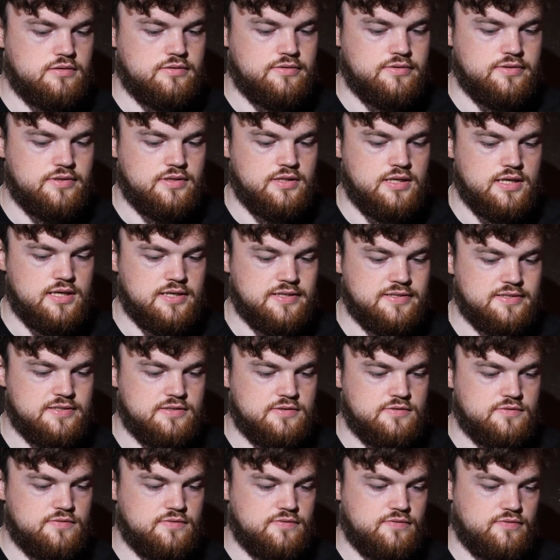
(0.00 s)

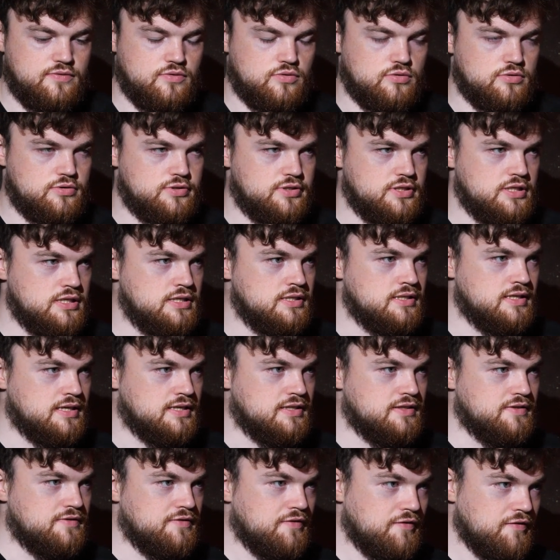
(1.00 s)
Next 14 and